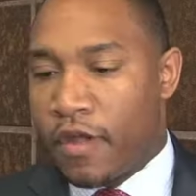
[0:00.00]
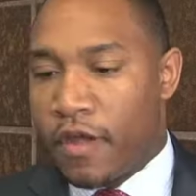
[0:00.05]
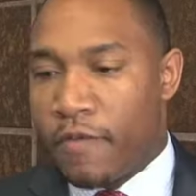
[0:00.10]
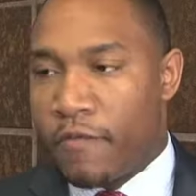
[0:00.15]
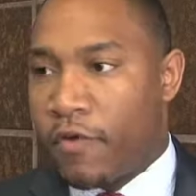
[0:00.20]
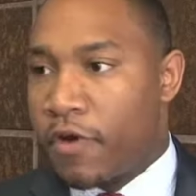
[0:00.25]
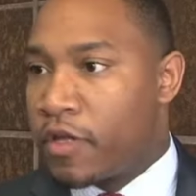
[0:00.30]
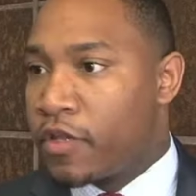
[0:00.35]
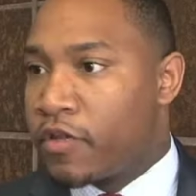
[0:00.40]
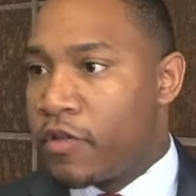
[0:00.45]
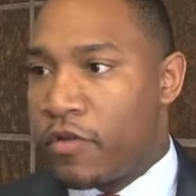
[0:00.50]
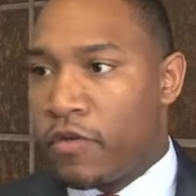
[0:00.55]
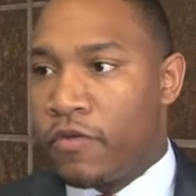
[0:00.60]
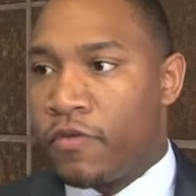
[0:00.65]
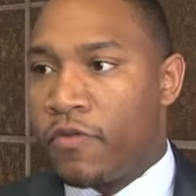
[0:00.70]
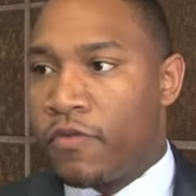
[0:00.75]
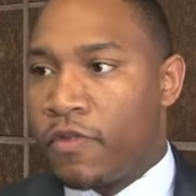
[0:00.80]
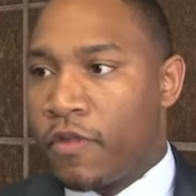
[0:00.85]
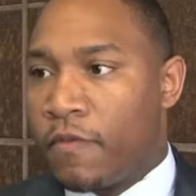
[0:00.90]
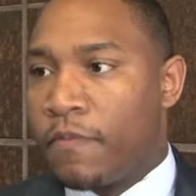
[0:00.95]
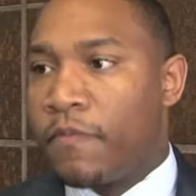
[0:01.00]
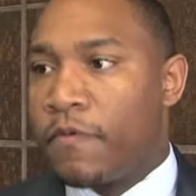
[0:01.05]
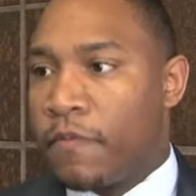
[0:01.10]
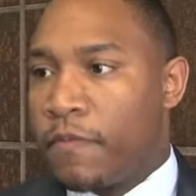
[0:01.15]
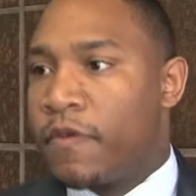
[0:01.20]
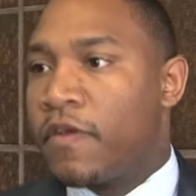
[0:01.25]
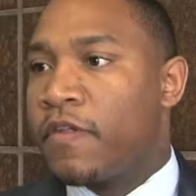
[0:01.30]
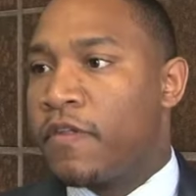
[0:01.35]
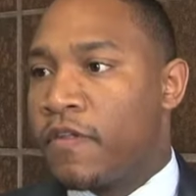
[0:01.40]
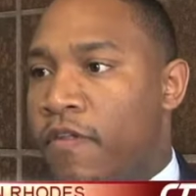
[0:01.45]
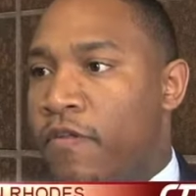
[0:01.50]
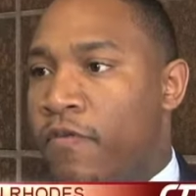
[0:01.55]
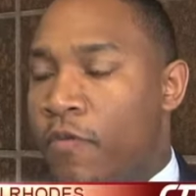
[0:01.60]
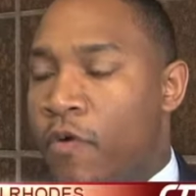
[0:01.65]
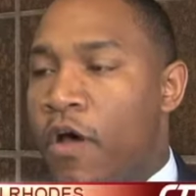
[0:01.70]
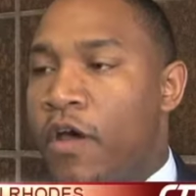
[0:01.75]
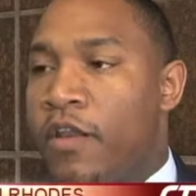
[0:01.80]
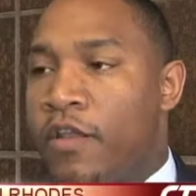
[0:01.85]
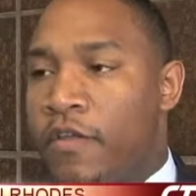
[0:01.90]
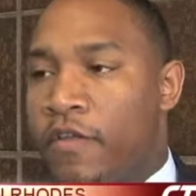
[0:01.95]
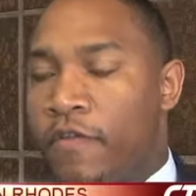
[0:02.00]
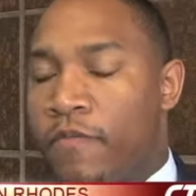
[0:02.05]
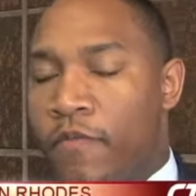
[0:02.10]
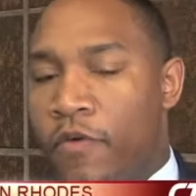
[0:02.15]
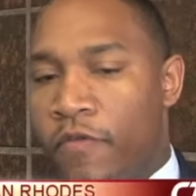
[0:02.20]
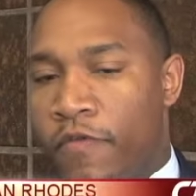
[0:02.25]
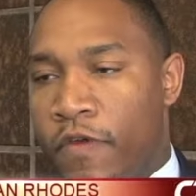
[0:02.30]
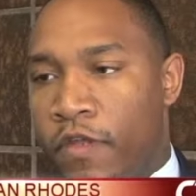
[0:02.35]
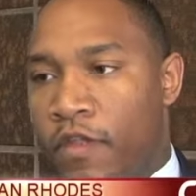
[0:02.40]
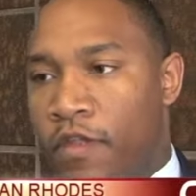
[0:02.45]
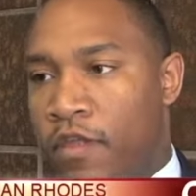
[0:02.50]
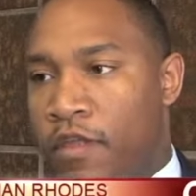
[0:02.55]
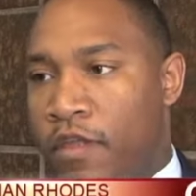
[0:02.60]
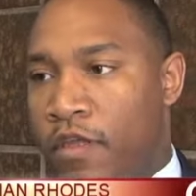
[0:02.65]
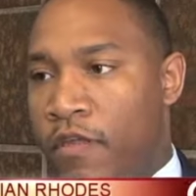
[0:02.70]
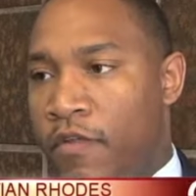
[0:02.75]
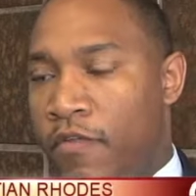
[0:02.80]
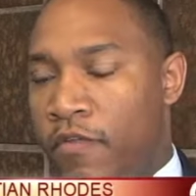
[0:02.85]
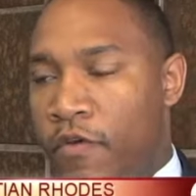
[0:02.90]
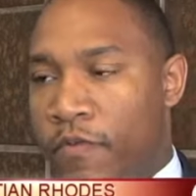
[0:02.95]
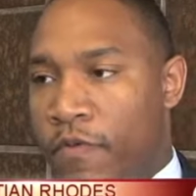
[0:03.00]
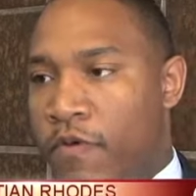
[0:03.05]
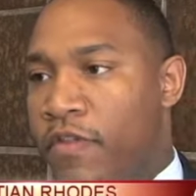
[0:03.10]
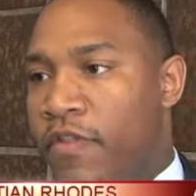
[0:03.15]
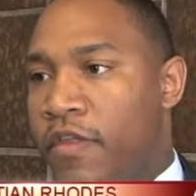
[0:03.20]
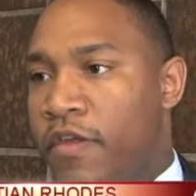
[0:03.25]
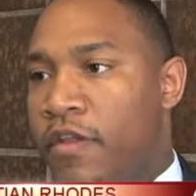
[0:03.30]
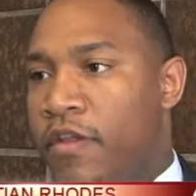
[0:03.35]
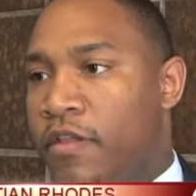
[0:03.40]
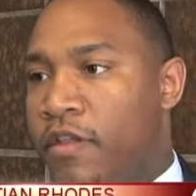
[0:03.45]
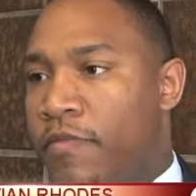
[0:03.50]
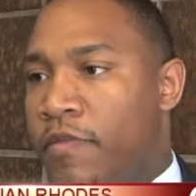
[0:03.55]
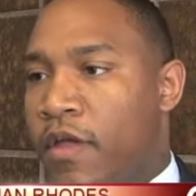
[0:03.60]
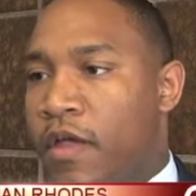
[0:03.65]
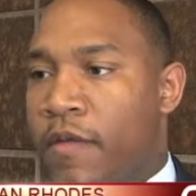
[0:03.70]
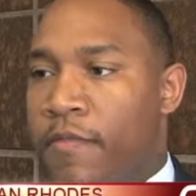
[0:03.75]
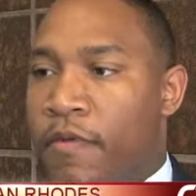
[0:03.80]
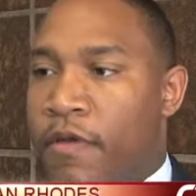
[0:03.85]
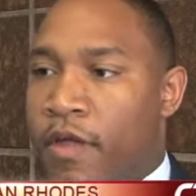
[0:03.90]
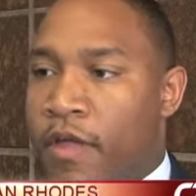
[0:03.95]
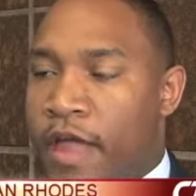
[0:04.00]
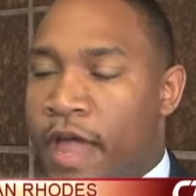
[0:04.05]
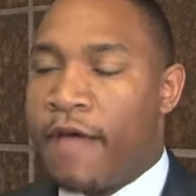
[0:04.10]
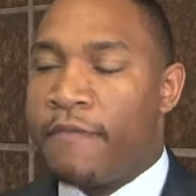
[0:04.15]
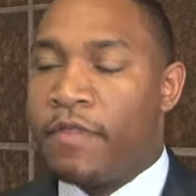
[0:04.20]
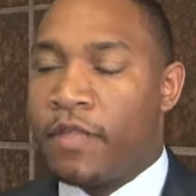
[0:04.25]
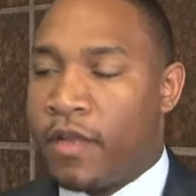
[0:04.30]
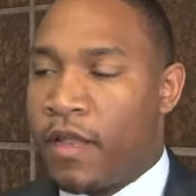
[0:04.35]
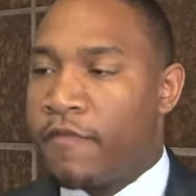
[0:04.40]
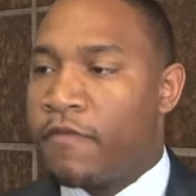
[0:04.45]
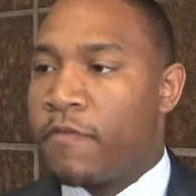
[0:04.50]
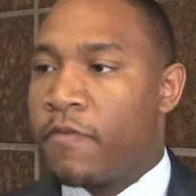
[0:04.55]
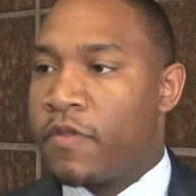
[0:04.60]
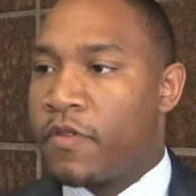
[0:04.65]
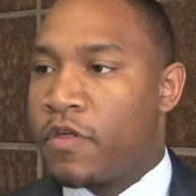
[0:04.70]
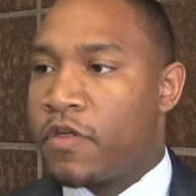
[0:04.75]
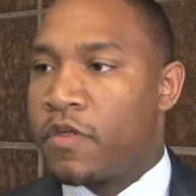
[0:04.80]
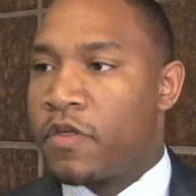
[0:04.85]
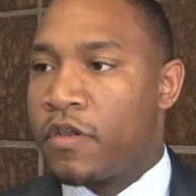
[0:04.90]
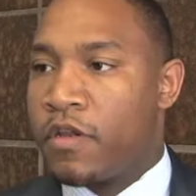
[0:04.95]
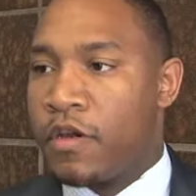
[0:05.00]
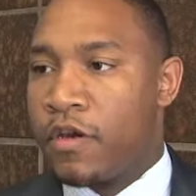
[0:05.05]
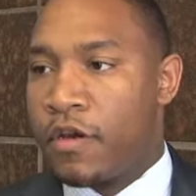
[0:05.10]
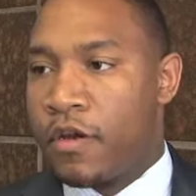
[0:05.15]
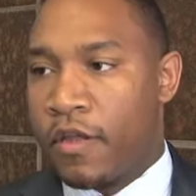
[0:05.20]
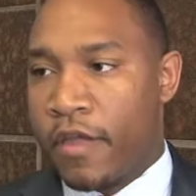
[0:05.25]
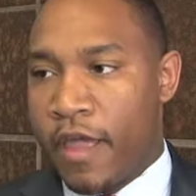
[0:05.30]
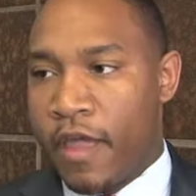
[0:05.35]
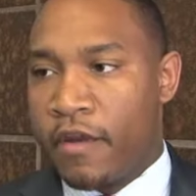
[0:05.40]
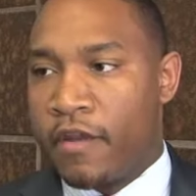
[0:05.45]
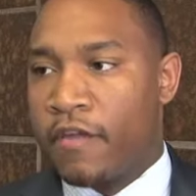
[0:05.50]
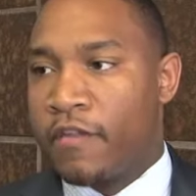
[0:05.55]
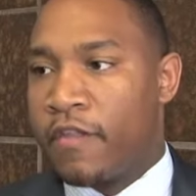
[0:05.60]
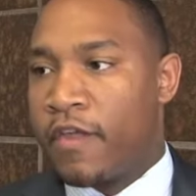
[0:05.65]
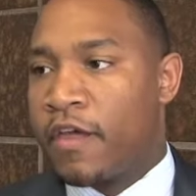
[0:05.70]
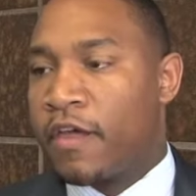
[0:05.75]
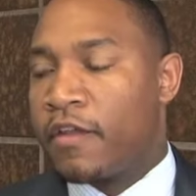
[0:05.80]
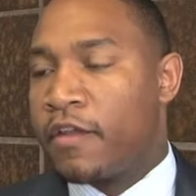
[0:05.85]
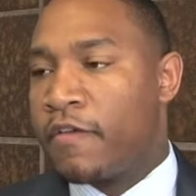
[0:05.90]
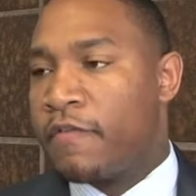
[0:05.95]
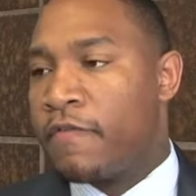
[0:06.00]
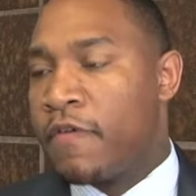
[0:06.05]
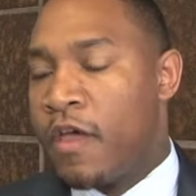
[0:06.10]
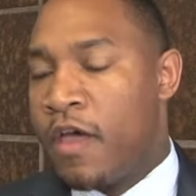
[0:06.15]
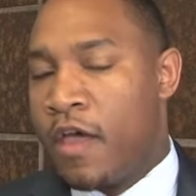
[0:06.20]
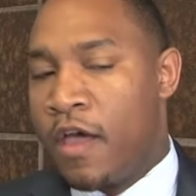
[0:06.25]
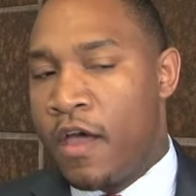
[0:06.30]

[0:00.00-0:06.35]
Really two simple pieces. One is moving the superintendent to become a cabinet-level position under the county executive.